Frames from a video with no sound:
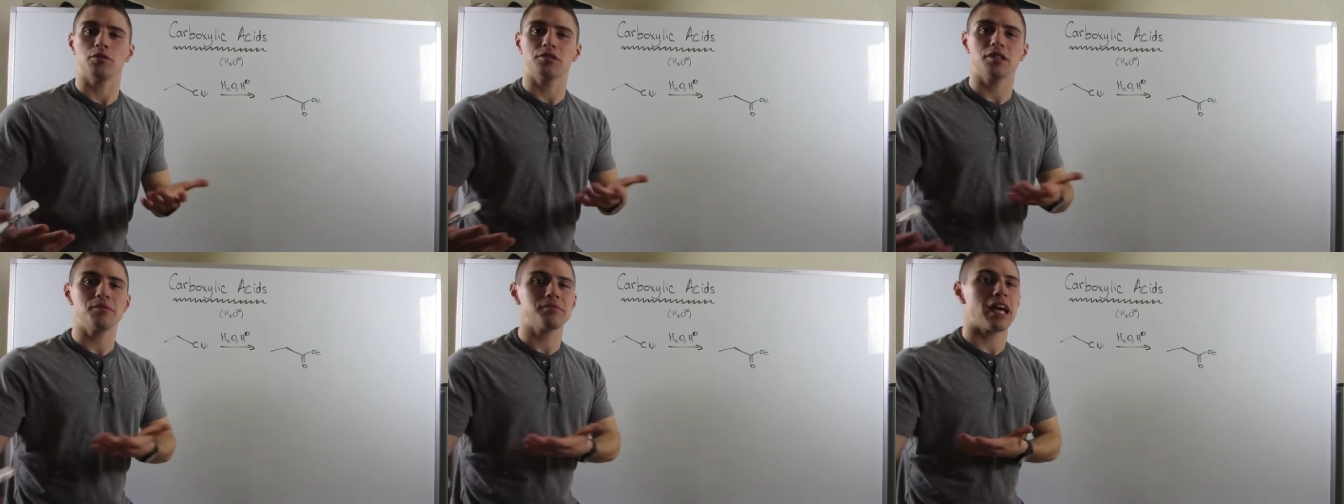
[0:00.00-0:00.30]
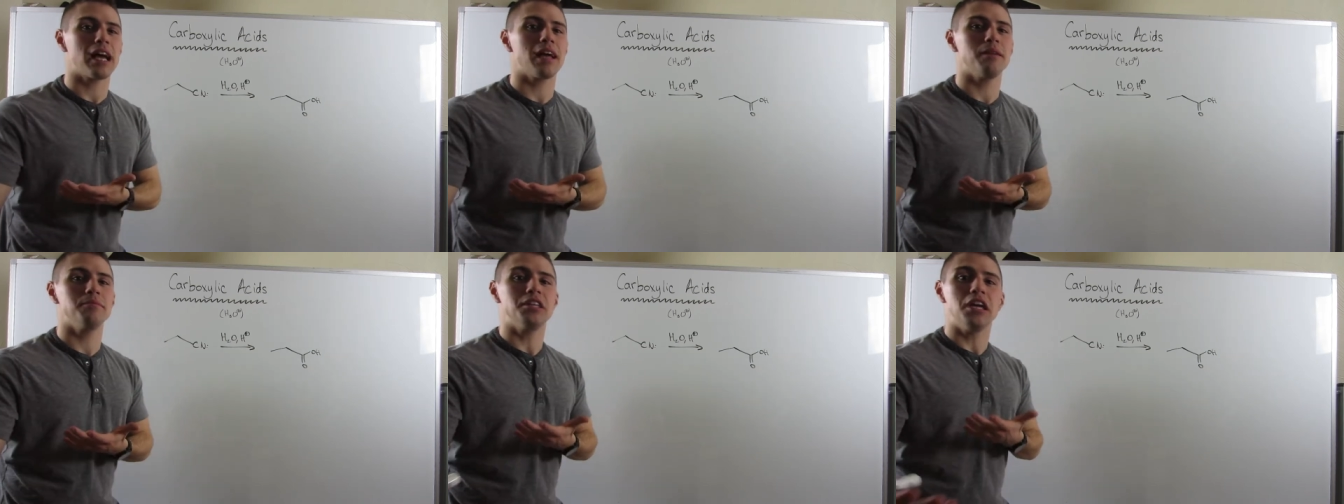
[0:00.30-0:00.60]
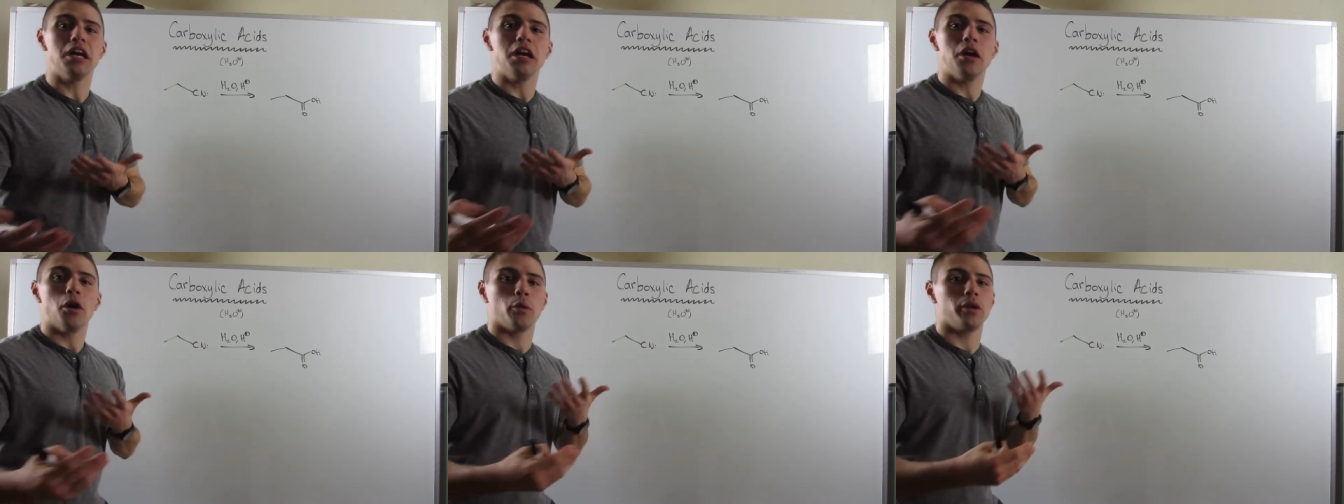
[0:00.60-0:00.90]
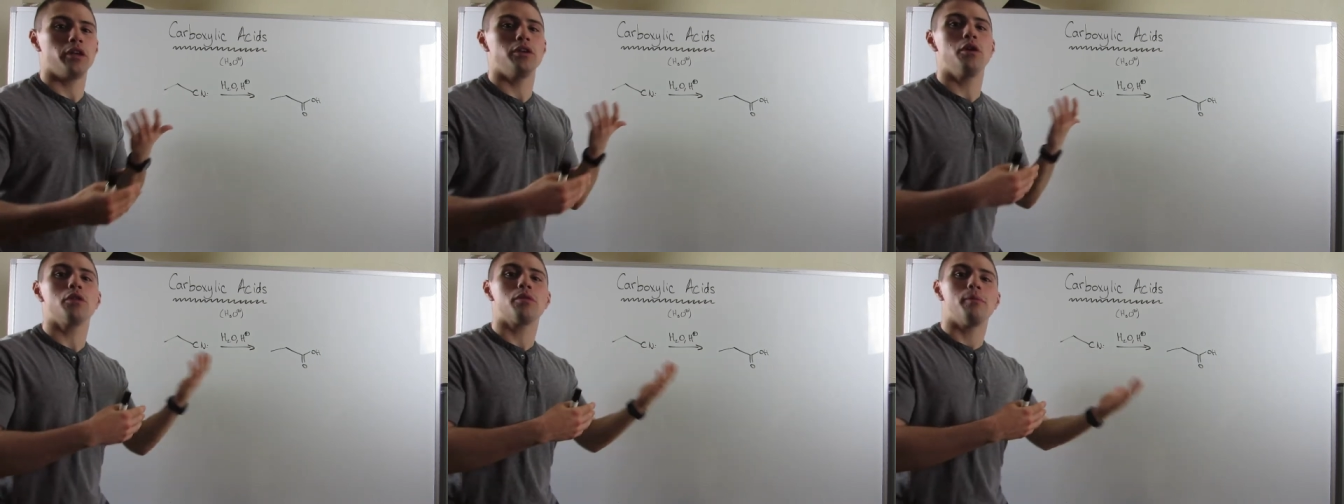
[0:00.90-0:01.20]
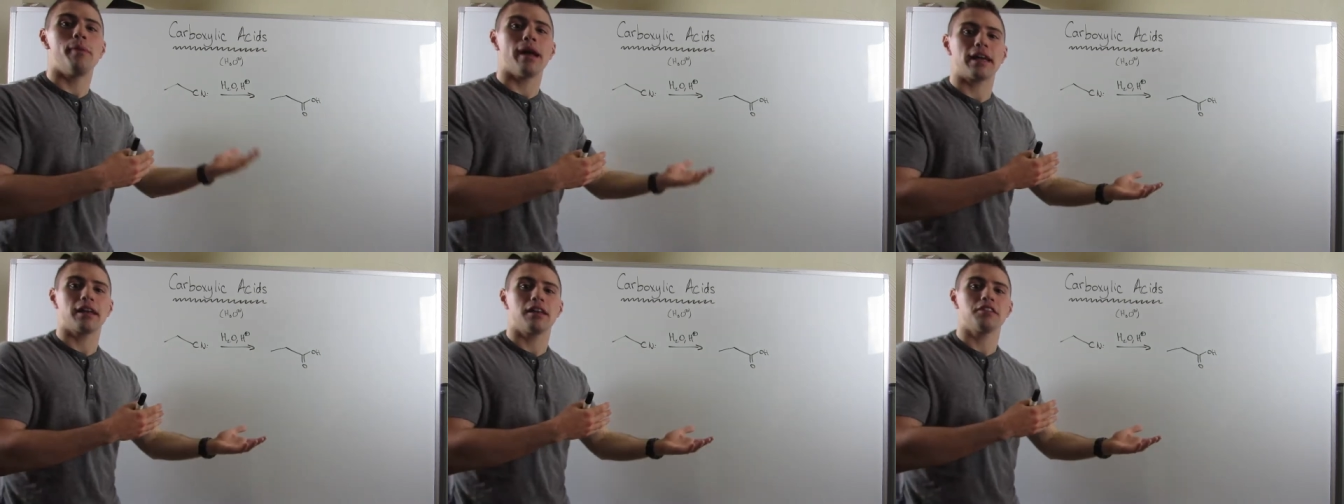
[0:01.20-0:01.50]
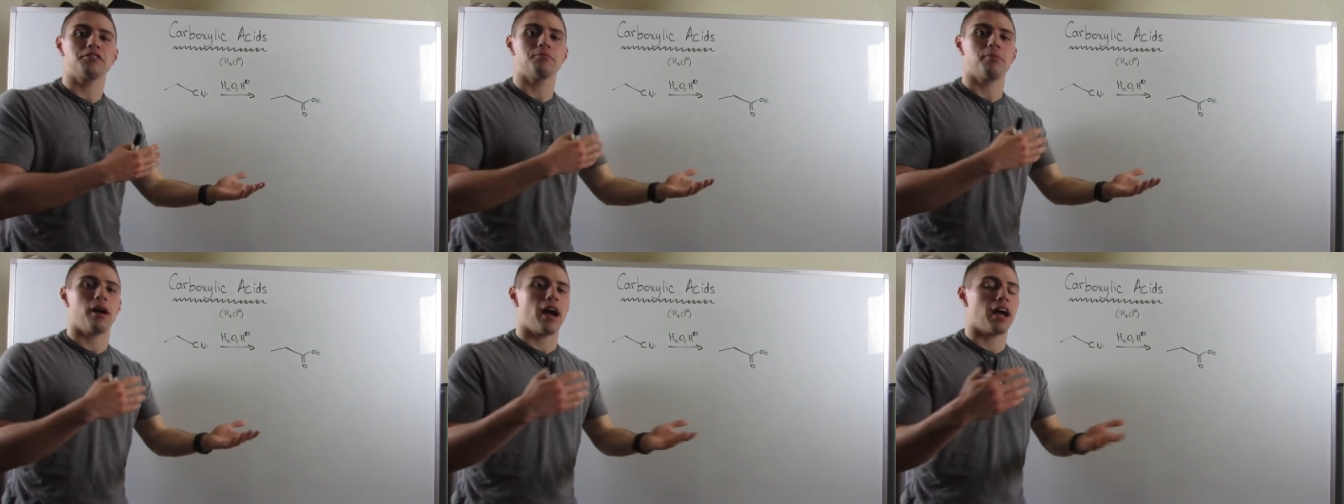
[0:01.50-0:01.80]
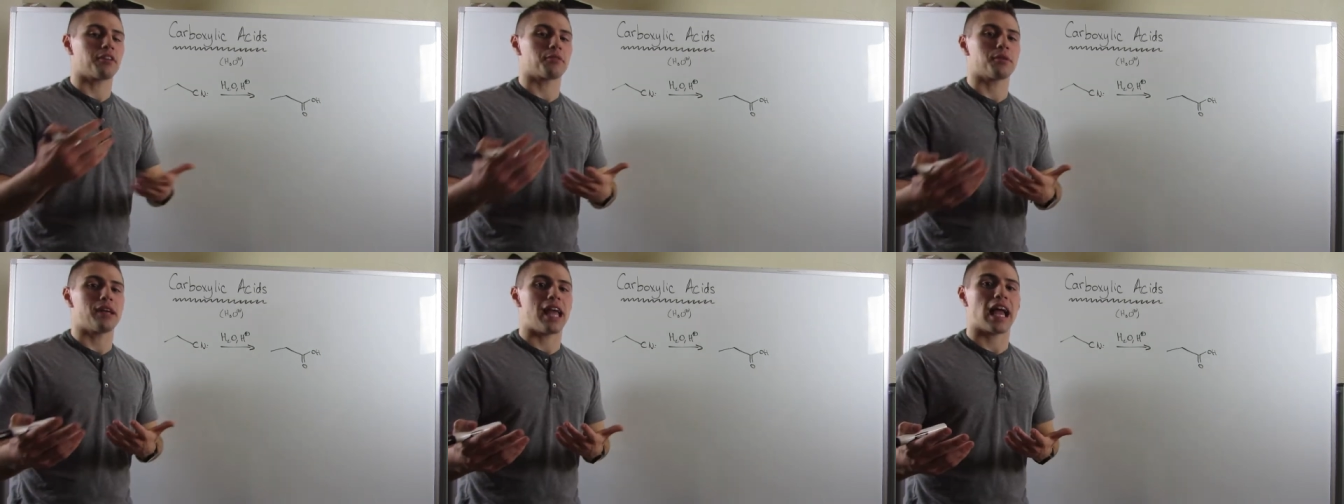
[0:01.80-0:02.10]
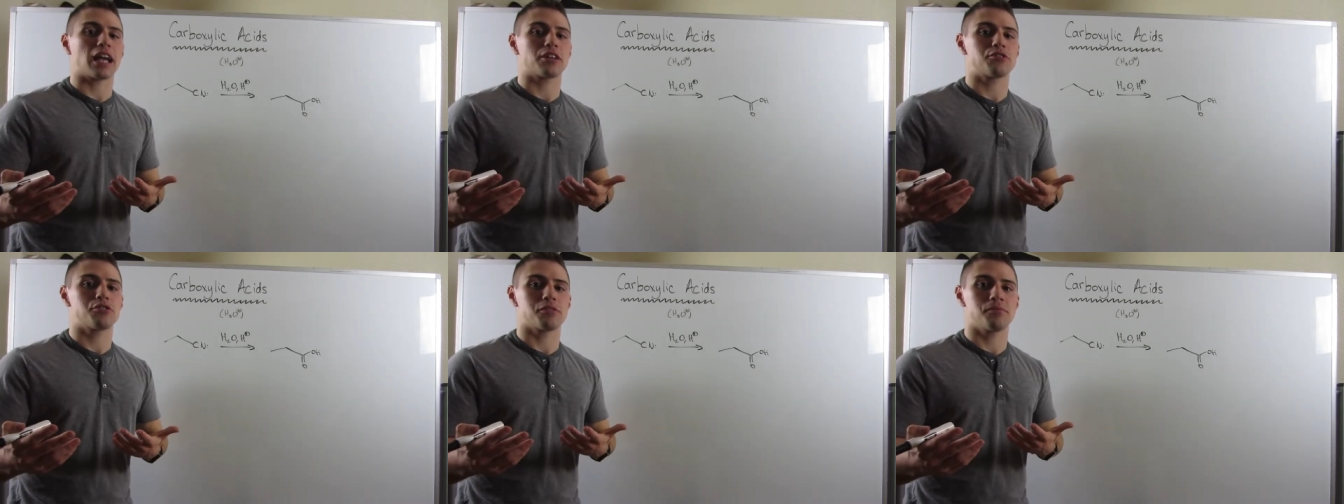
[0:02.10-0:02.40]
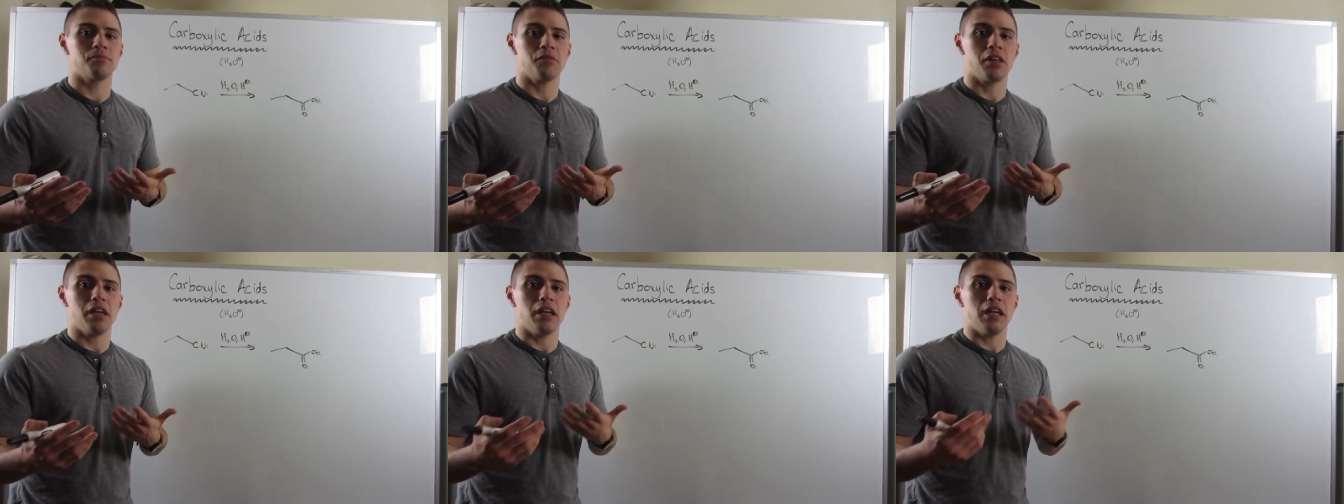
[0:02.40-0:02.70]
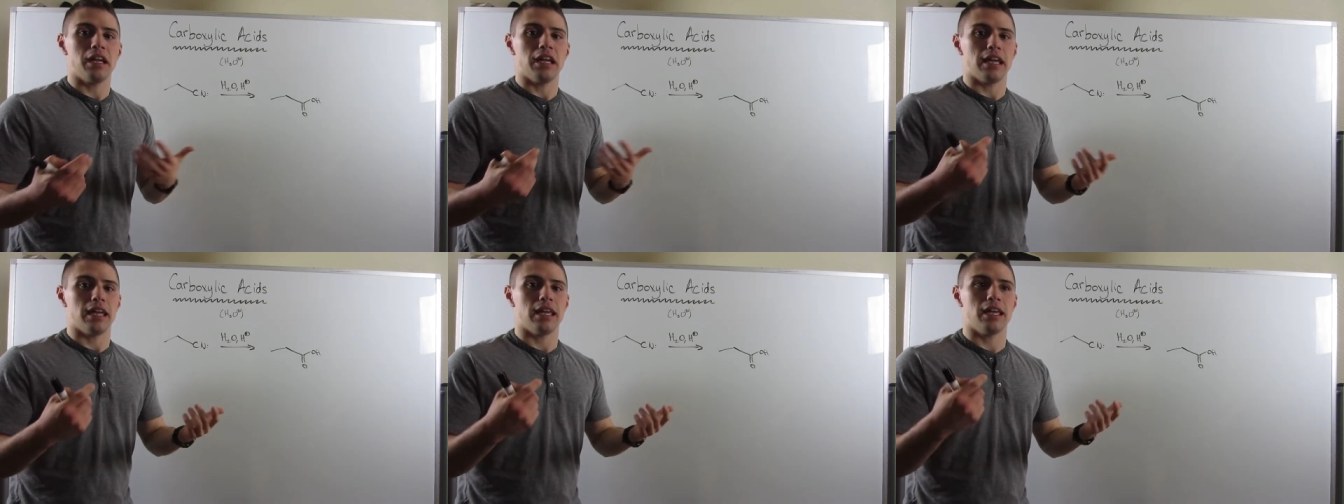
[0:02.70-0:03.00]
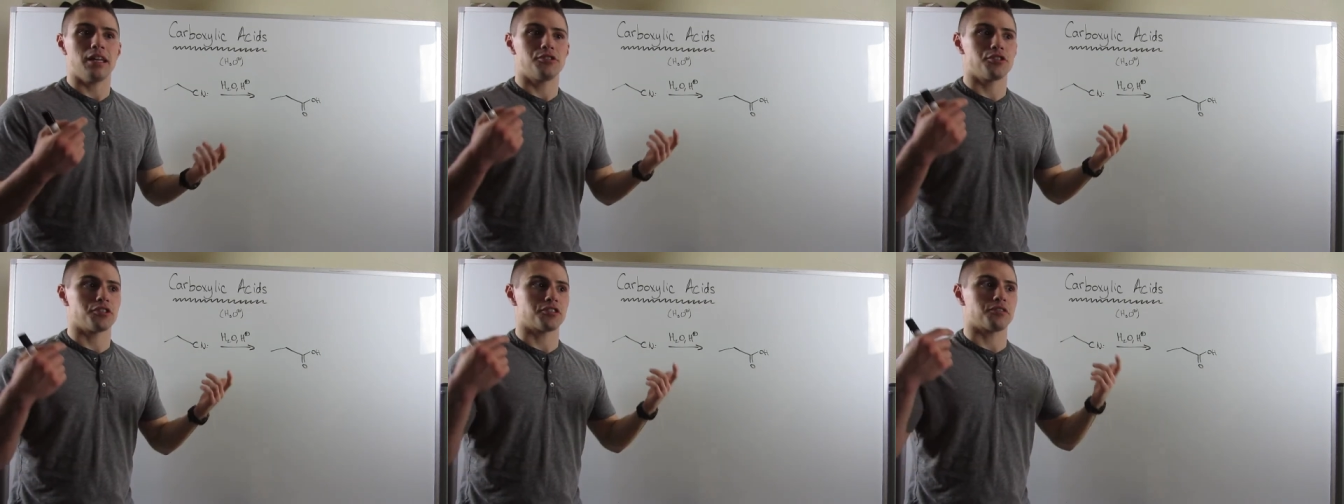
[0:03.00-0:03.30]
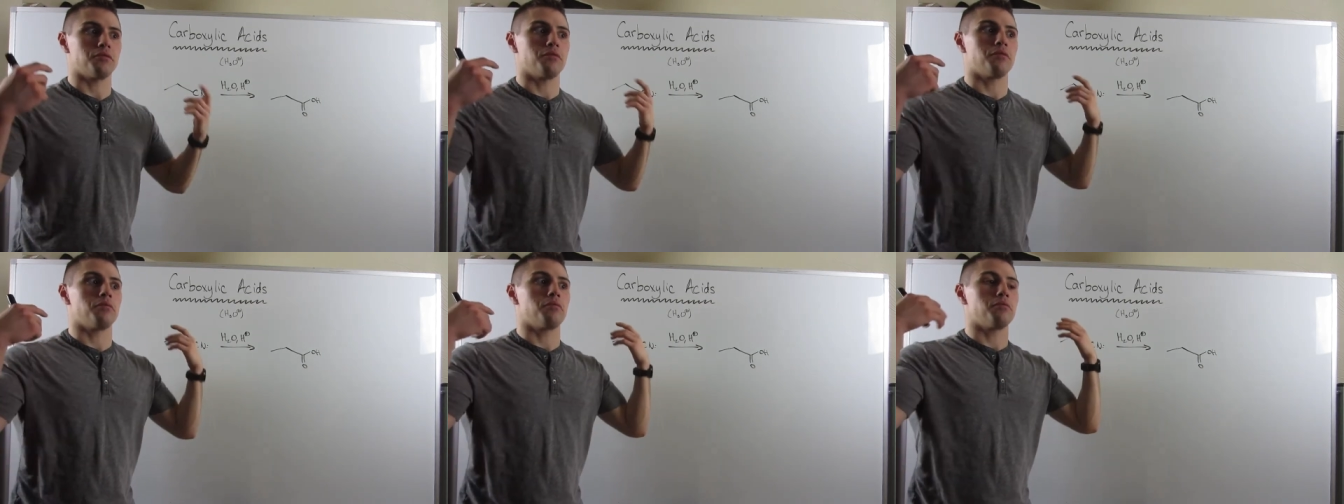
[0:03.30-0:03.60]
Sometimes when you know the mechanism behind a reaction, it just,